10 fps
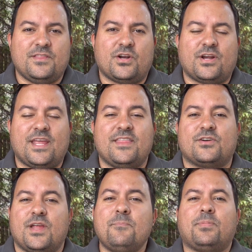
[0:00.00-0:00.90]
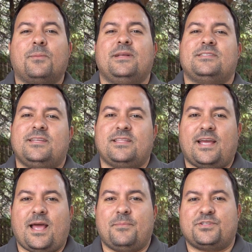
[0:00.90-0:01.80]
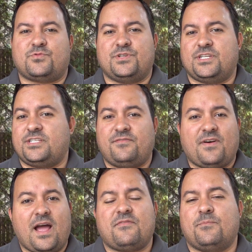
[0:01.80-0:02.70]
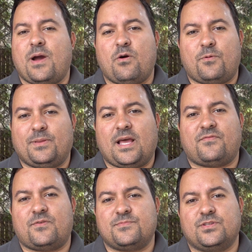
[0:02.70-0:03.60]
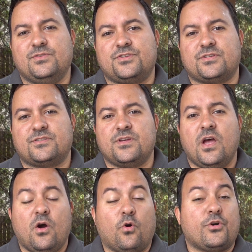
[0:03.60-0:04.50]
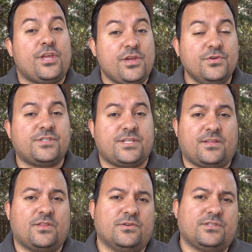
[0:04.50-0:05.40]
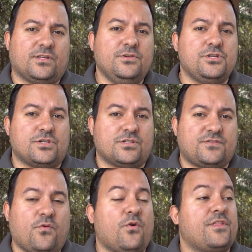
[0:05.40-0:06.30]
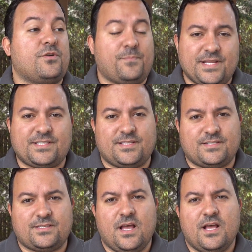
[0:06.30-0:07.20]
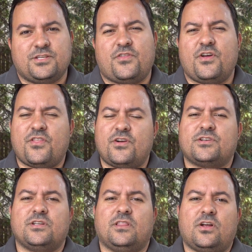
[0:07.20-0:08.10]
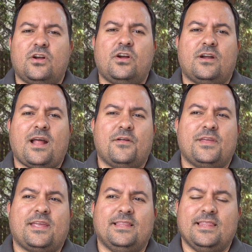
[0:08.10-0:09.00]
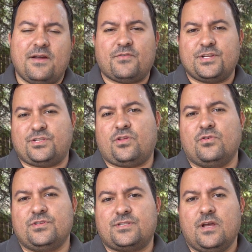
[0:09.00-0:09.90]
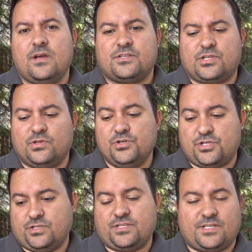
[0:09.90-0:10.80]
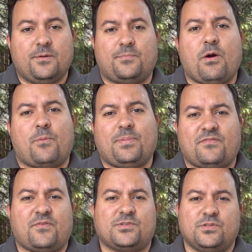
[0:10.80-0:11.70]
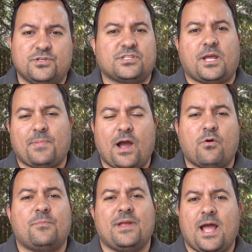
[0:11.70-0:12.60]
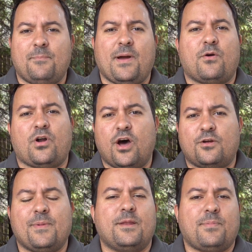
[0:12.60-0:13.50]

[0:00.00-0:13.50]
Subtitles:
that are either implementing Dynamics 365 and Power Platform solutions or using those solutions for their business. So they're there to learn how they can leverage those solutions, the Power Platform solutions like Power BI, Power Automate,